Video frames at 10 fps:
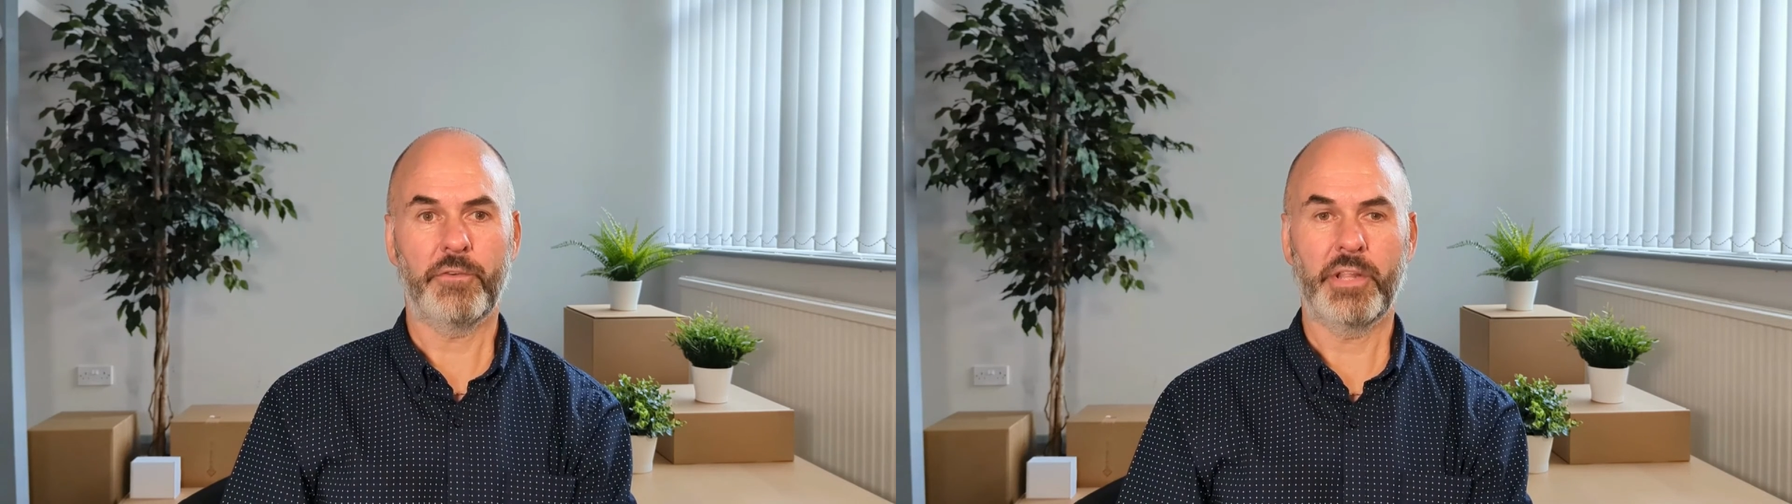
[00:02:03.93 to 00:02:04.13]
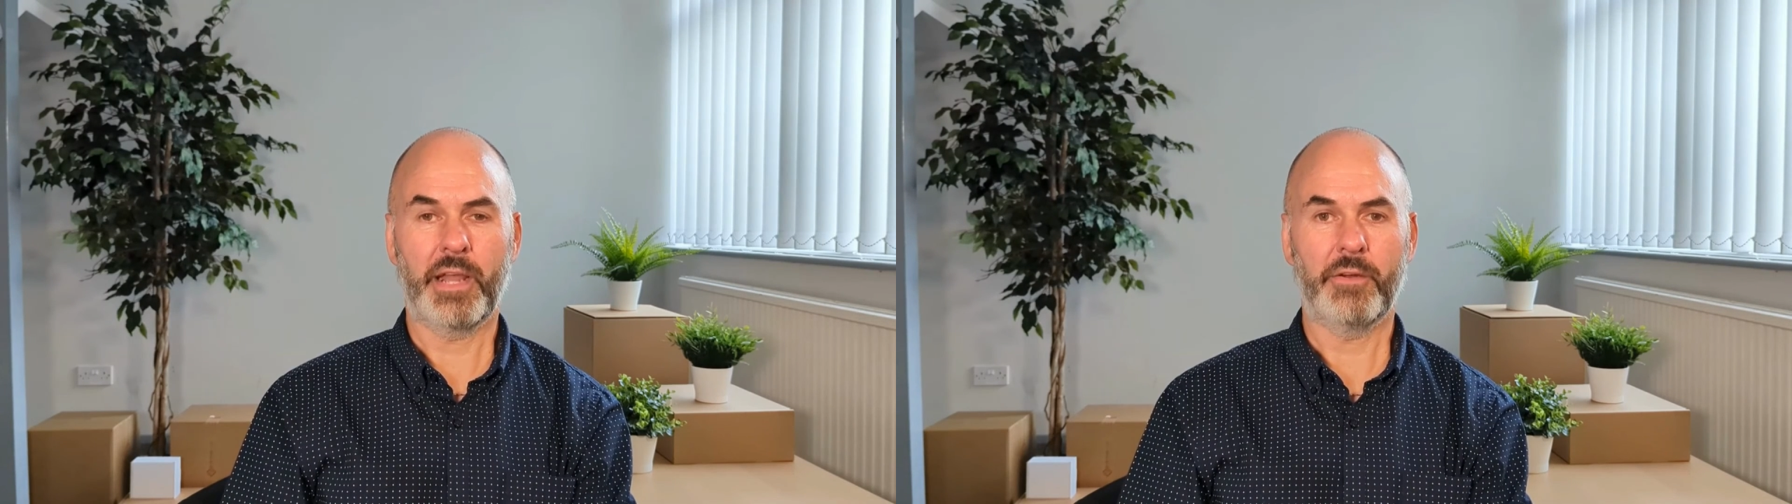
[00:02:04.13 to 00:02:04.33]
for
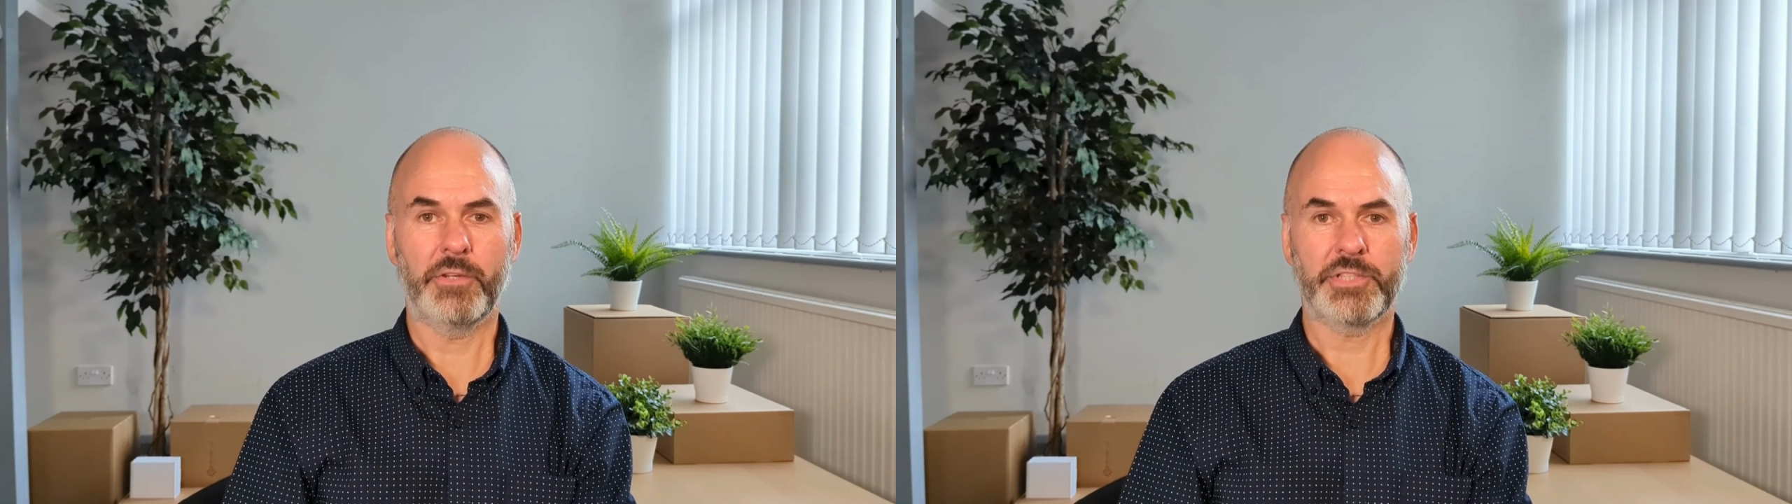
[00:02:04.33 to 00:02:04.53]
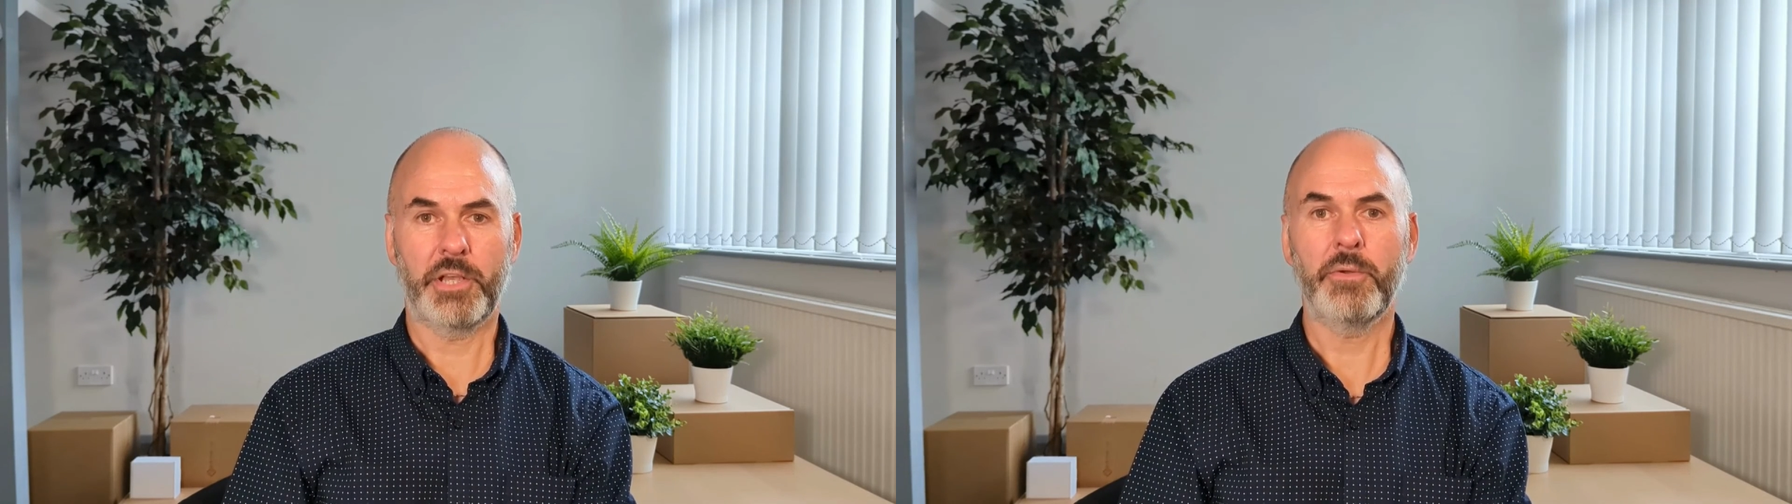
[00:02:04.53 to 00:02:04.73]
an hour or
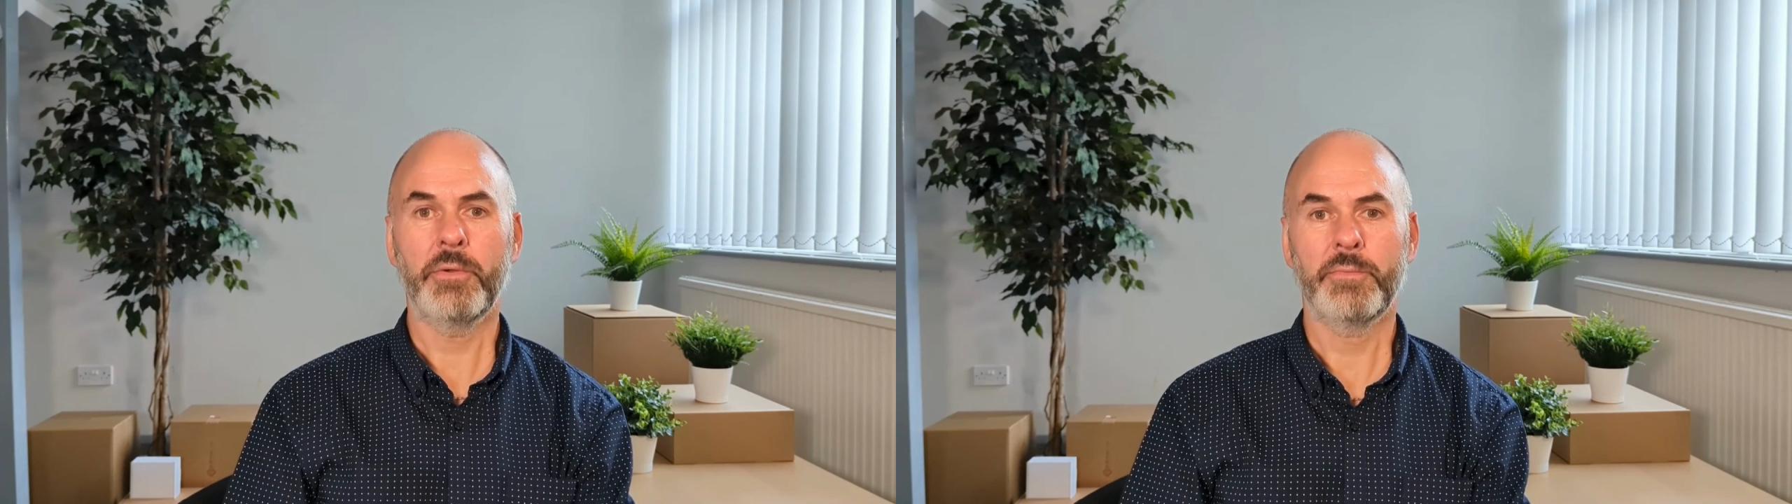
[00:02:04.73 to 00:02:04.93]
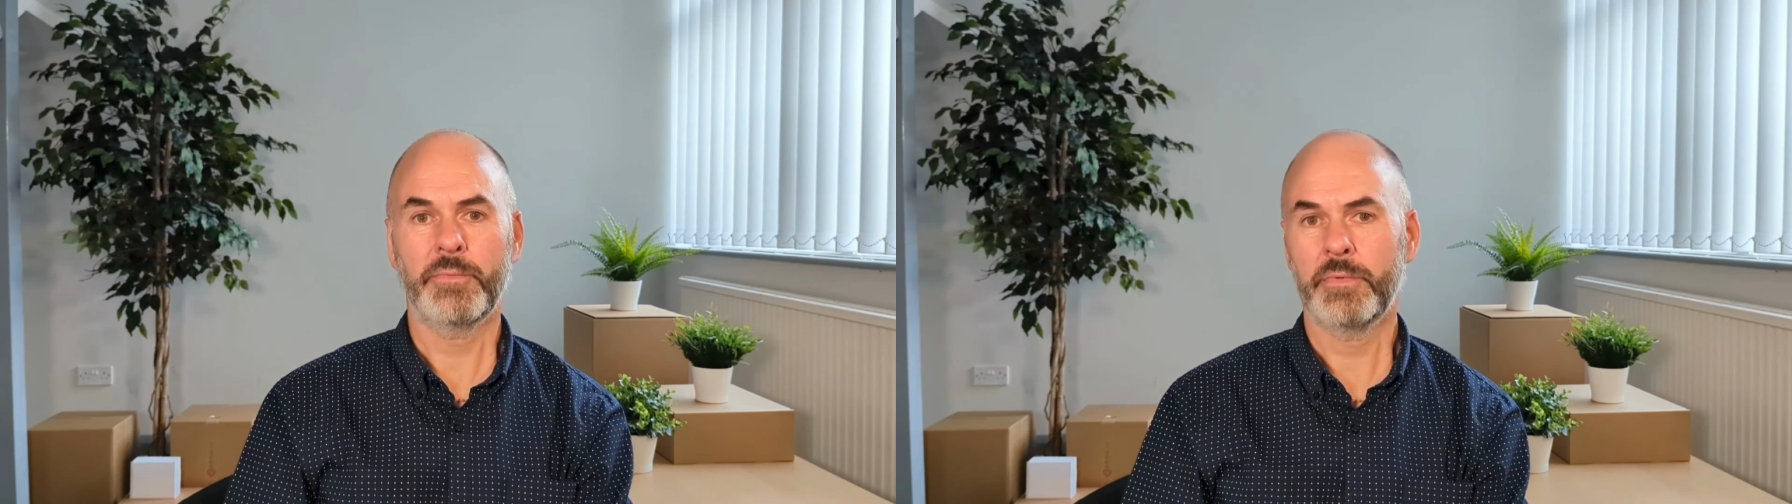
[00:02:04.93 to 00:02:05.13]

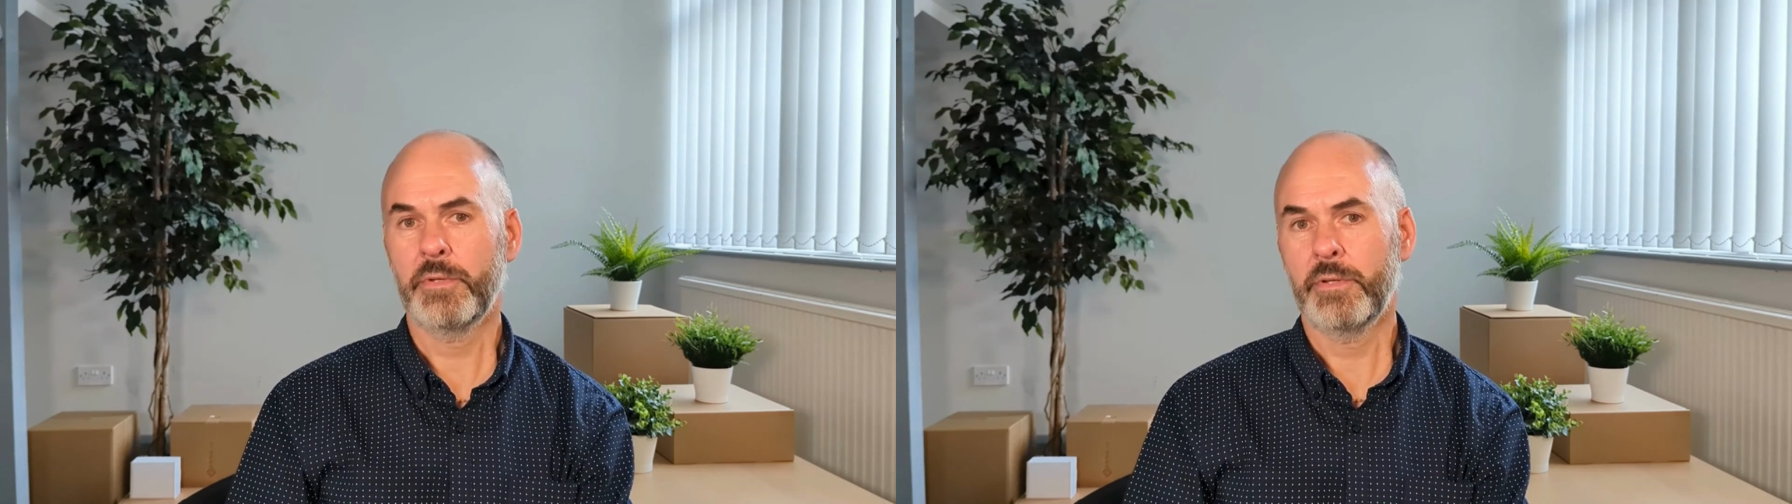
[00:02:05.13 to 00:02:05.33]
so.